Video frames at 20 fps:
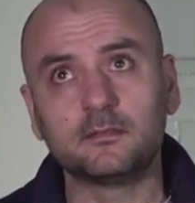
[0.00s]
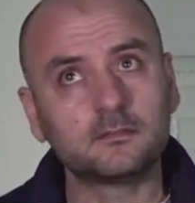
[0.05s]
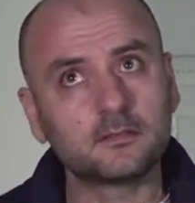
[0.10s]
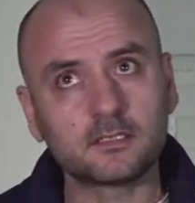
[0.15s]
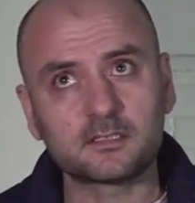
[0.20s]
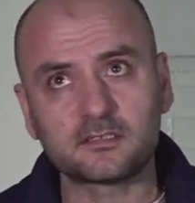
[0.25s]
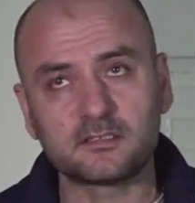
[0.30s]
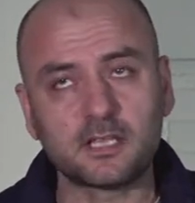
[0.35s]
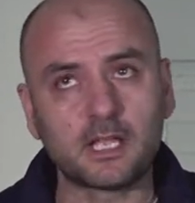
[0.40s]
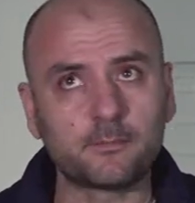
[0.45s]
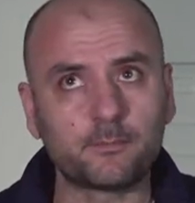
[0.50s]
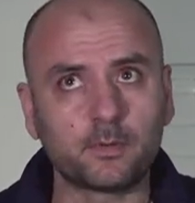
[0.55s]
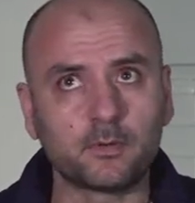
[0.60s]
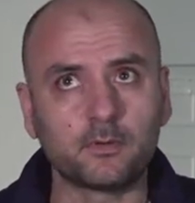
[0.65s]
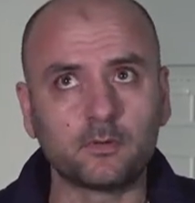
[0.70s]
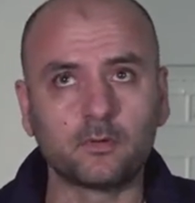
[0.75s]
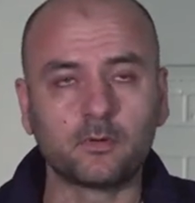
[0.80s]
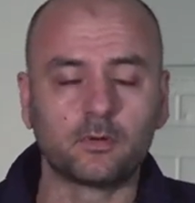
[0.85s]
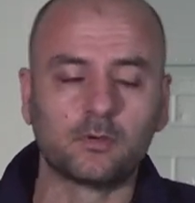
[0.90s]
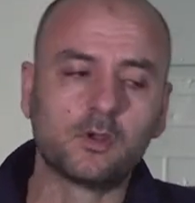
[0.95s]
sniper,
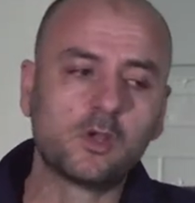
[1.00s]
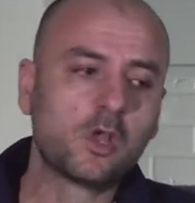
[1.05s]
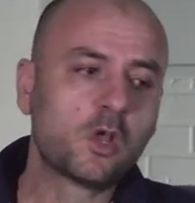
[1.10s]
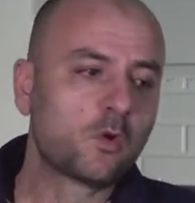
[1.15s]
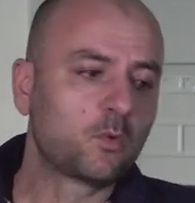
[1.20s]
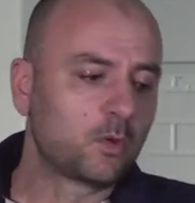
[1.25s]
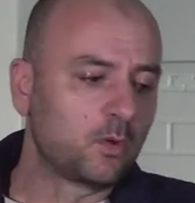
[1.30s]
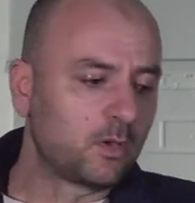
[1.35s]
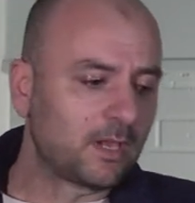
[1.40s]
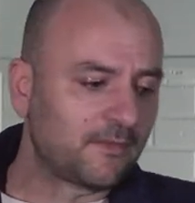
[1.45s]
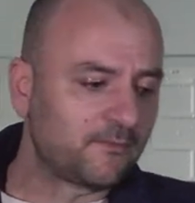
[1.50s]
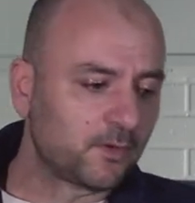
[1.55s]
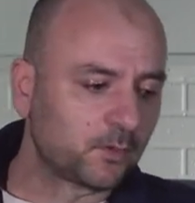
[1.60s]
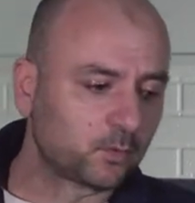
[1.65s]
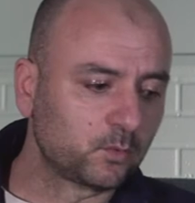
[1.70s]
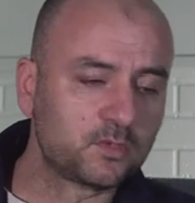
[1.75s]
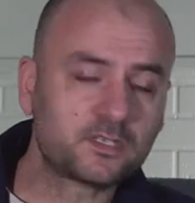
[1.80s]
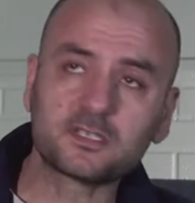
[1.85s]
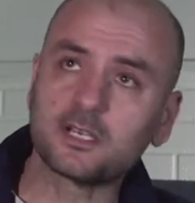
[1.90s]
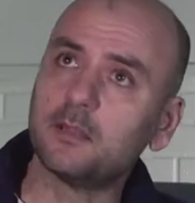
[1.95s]
or we'll have a
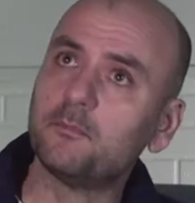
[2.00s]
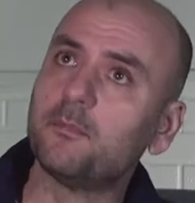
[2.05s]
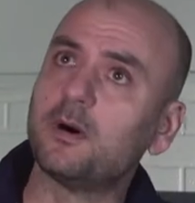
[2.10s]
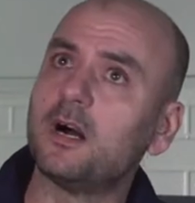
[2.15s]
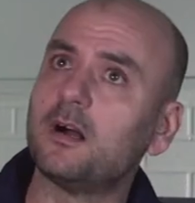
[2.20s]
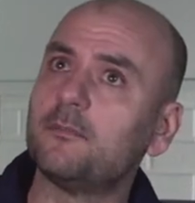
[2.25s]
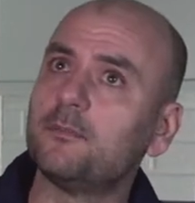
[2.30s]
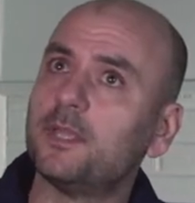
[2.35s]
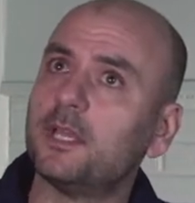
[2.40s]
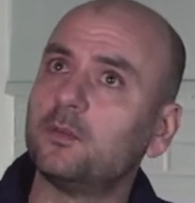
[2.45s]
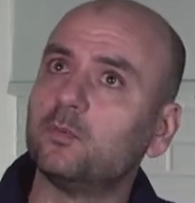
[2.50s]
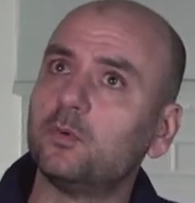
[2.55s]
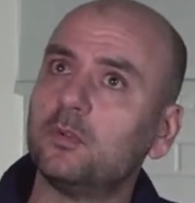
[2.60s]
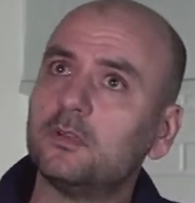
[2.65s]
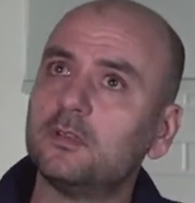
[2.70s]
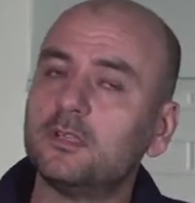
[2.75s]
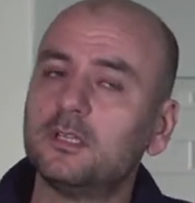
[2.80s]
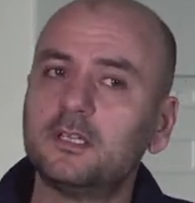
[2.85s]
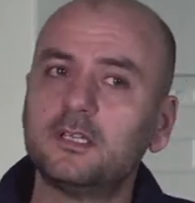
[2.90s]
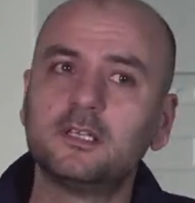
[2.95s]
roadside bomb that
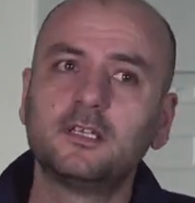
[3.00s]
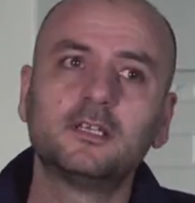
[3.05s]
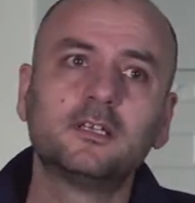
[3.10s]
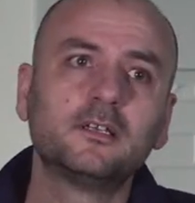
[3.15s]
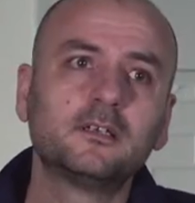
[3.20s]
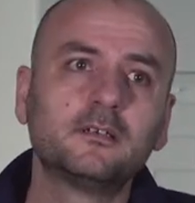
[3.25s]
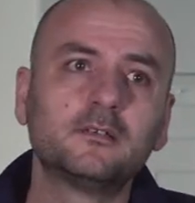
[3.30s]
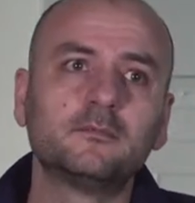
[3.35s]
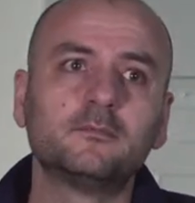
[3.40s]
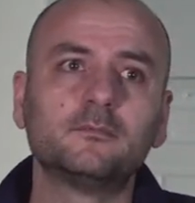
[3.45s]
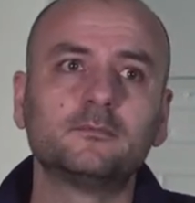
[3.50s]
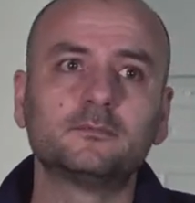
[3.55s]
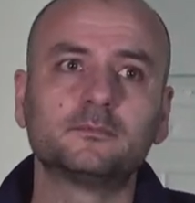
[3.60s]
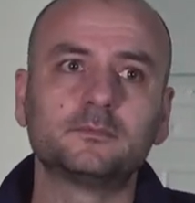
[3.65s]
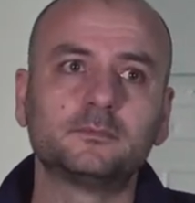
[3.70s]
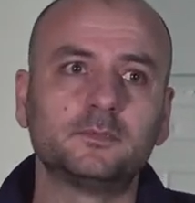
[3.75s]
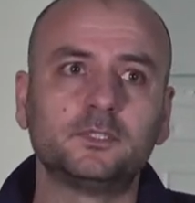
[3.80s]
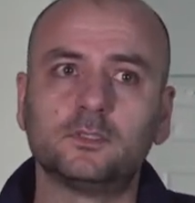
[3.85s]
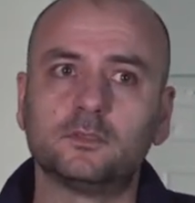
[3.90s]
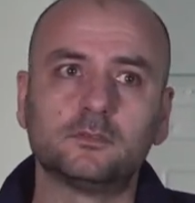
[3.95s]
will,
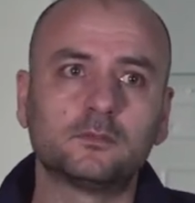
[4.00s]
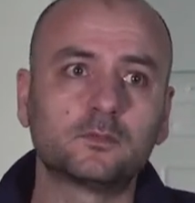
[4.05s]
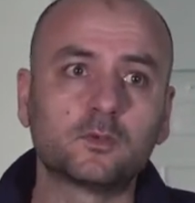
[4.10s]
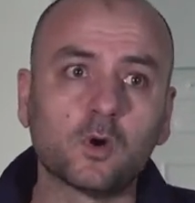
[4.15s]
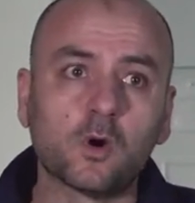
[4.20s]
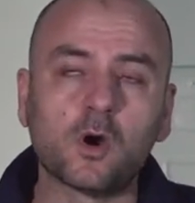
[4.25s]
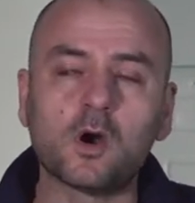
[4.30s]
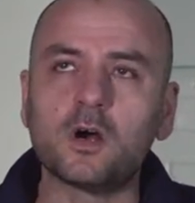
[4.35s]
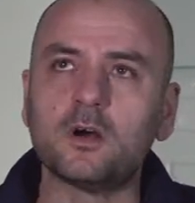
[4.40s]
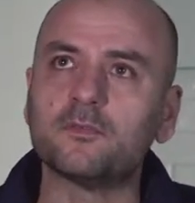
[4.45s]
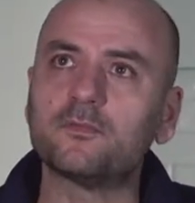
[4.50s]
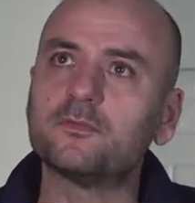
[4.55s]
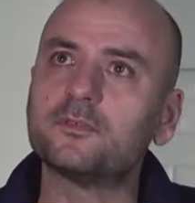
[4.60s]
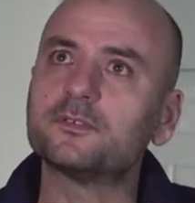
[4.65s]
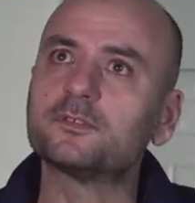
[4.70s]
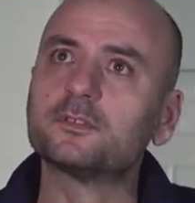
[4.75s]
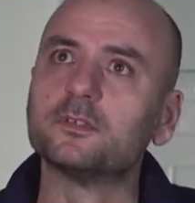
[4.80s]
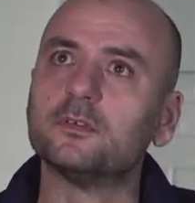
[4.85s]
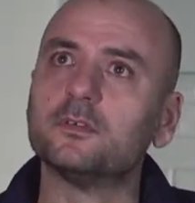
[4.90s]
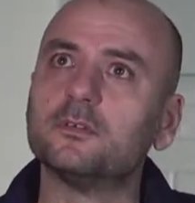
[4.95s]
you know, go off.
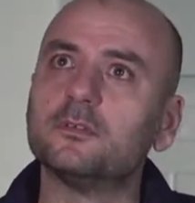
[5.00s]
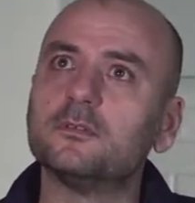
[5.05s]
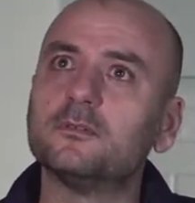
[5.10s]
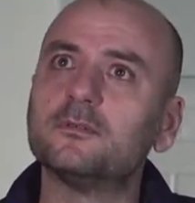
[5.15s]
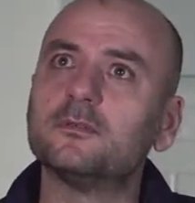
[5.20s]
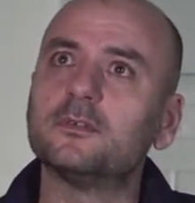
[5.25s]
So